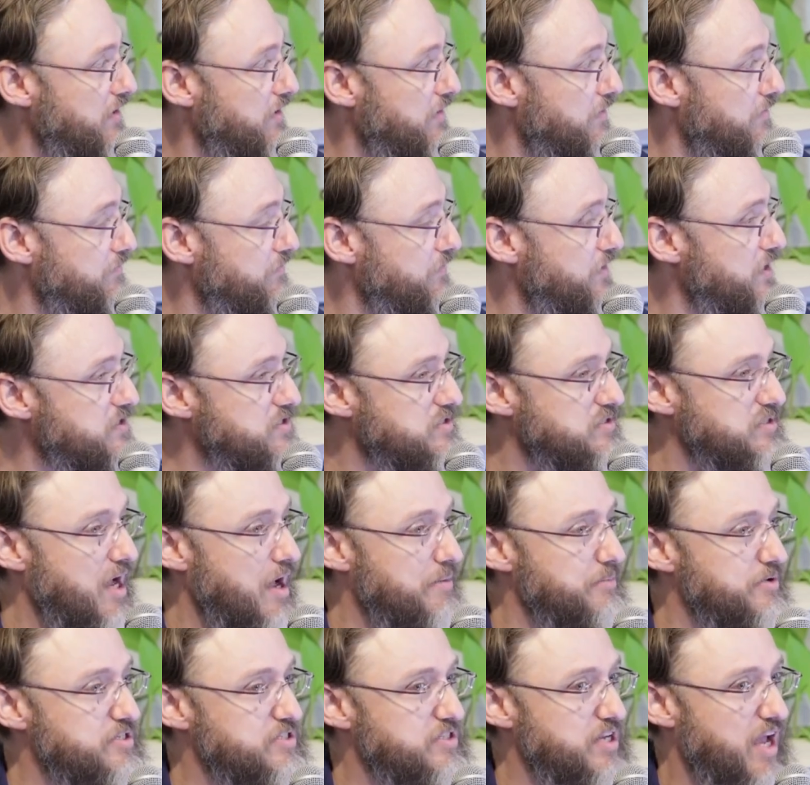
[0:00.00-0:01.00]
This
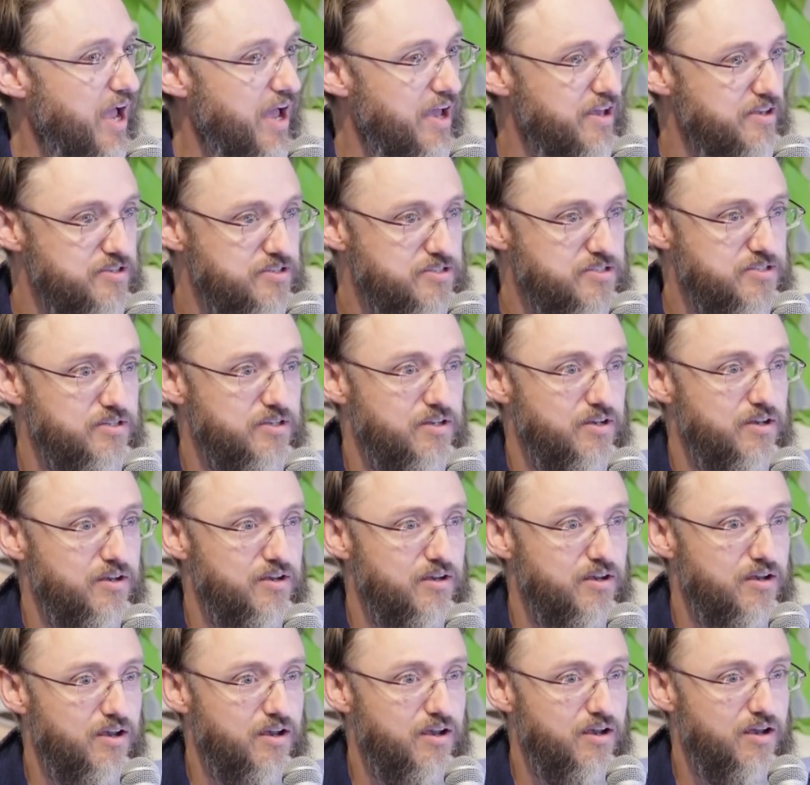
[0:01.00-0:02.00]
psalmist has
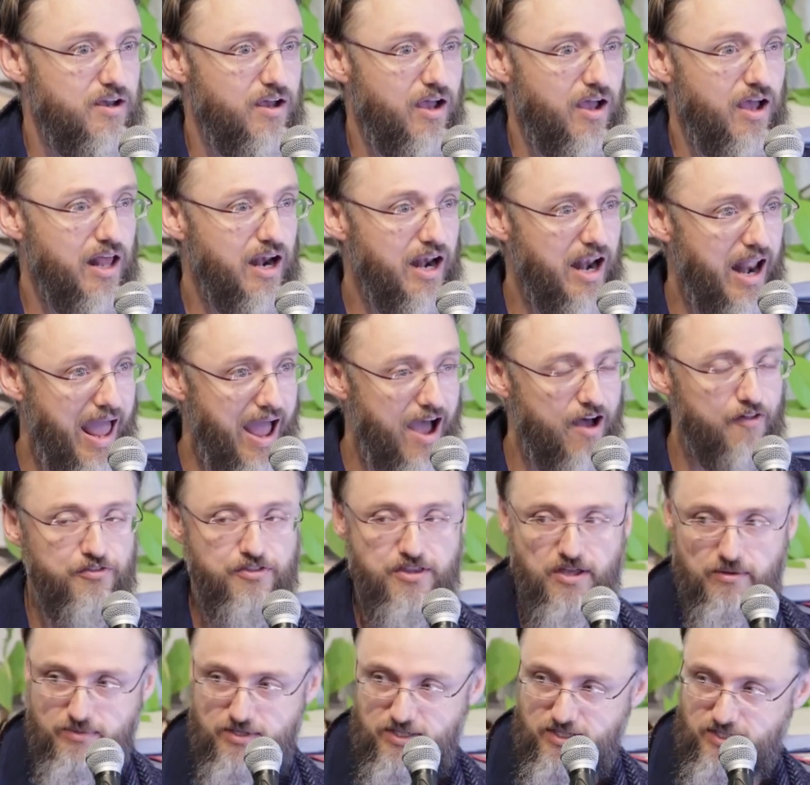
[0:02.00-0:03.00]
allowed
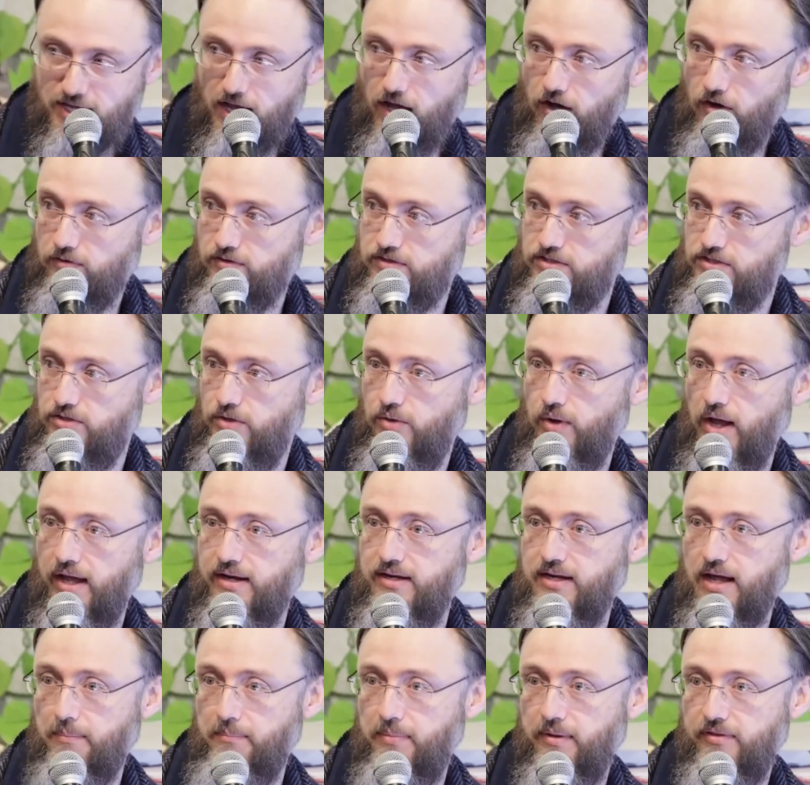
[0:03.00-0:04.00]
themselves to
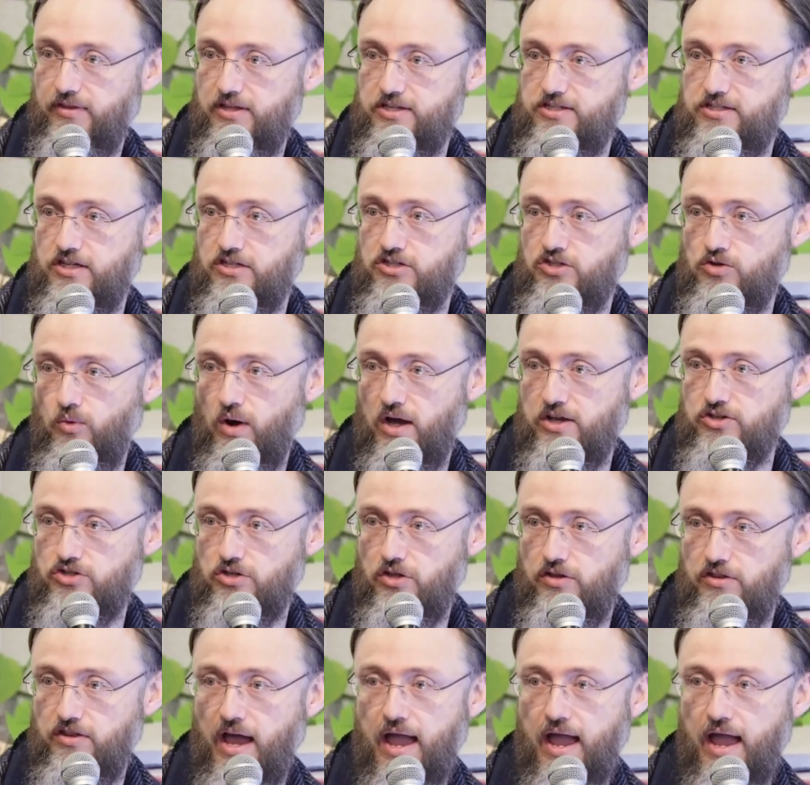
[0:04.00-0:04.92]
end up in this situation.